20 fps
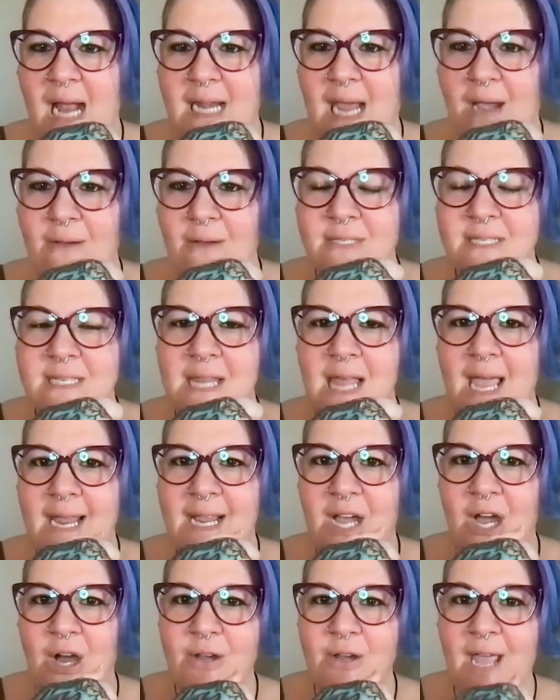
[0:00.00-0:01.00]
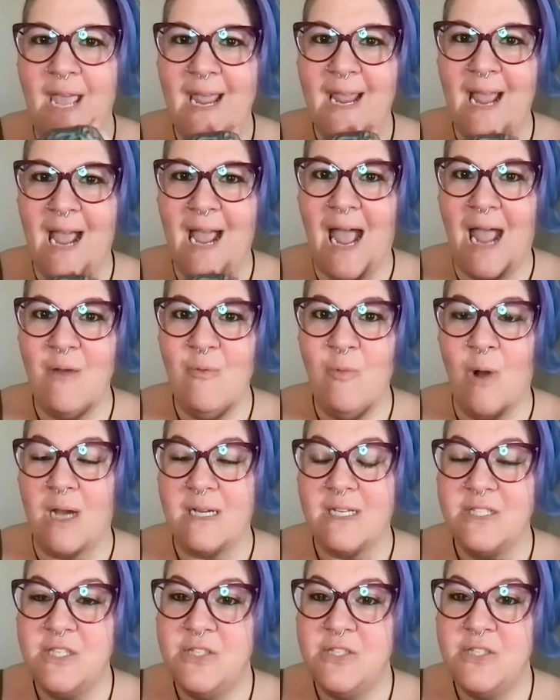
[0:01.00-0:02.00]
And I was like, okay, I
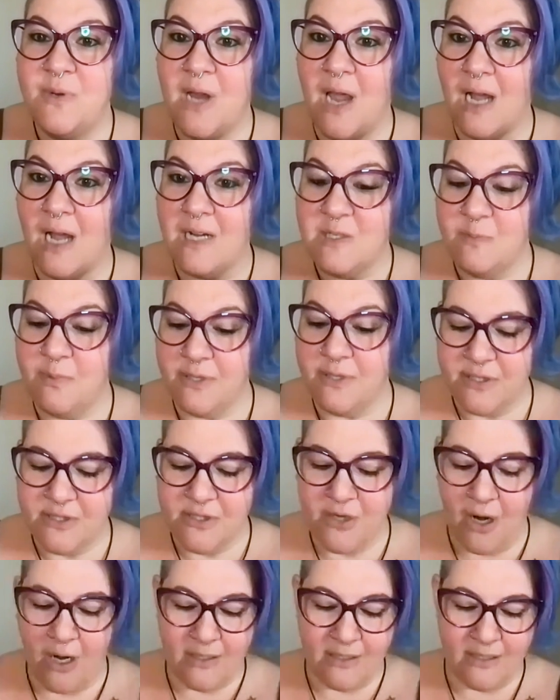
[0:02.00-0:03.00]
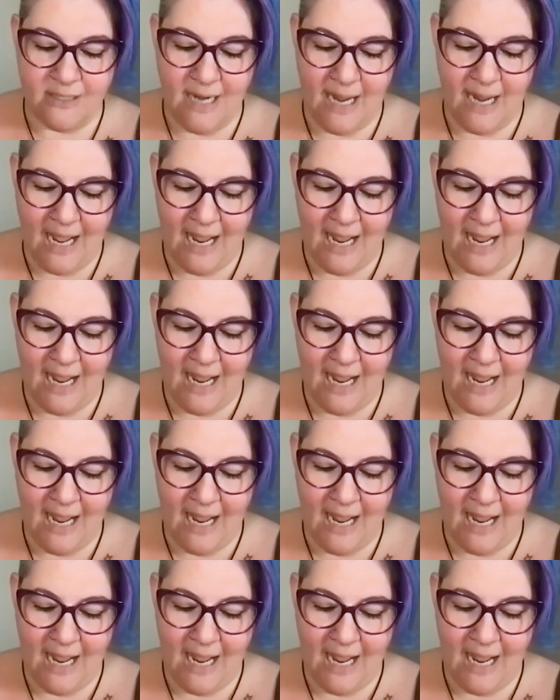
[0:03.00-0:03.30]
wanted to do an octopus's garden.